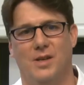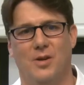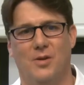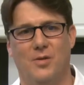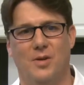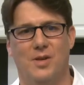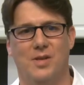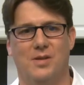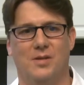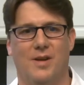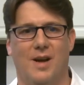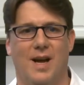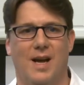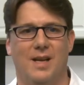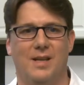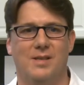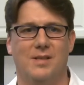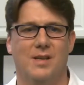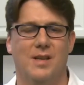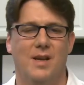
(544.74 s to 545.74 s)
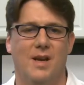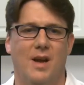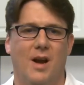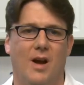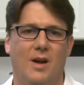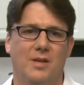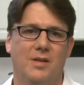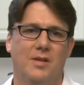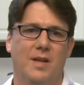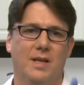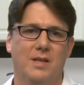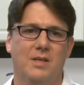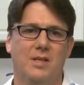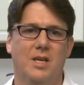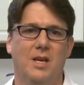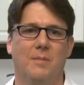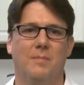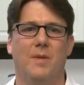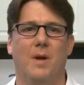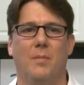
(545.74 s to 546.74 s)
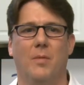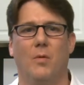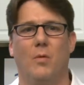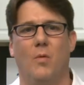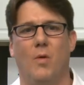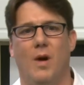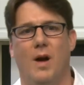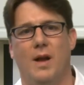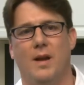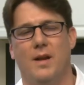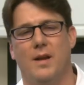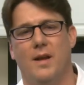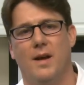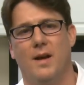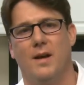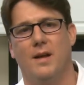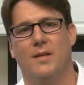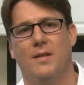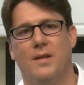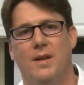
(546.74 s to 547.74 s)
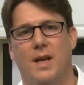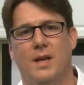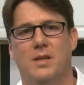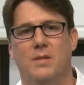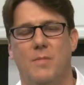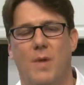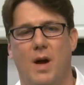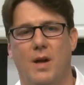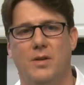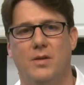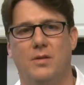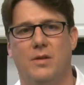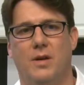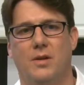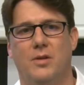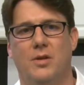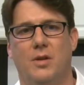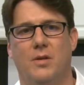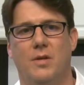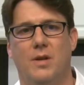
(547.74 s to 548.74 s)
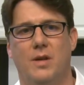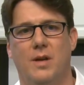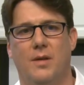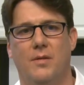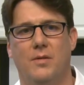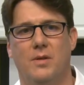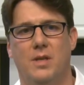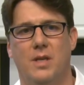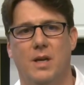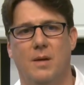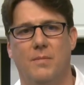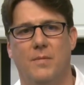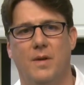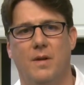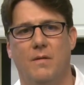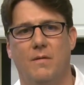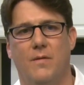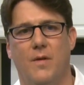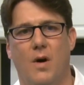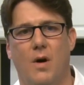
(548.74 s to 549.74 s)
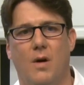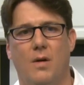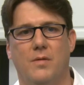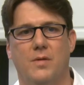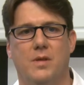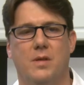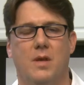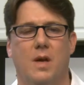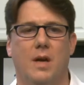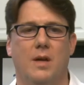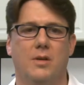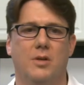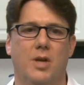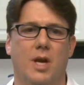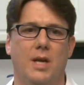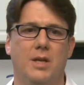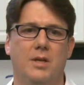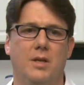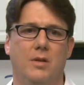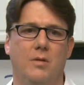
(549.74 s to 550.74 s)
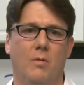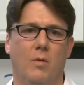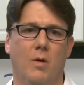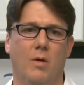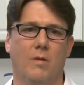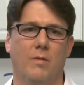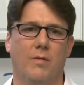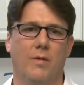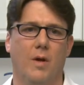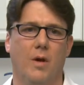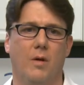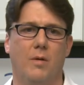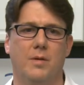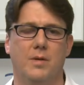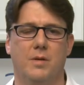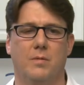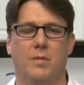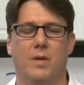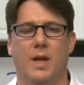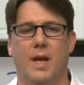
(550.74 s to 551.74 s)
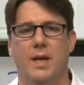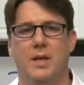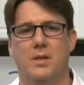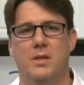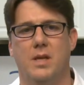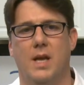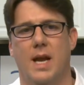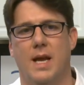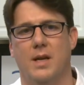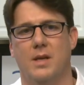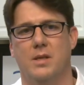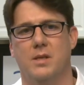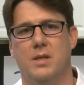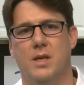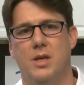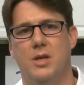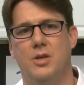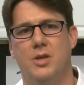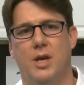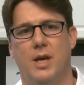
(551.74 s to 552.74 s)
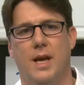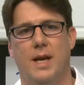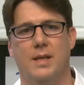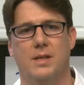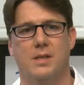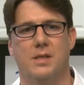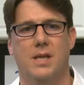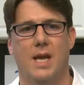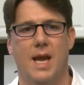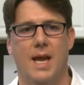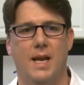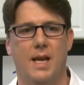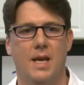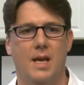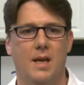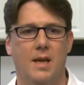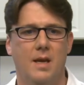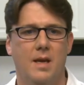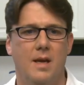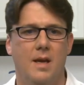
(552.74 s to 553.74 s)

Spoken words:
and crystallize. All right, so that's tip number one. The next module, I'll show you another tip that involves changing the workflow as it relates to anesthesia and scanning.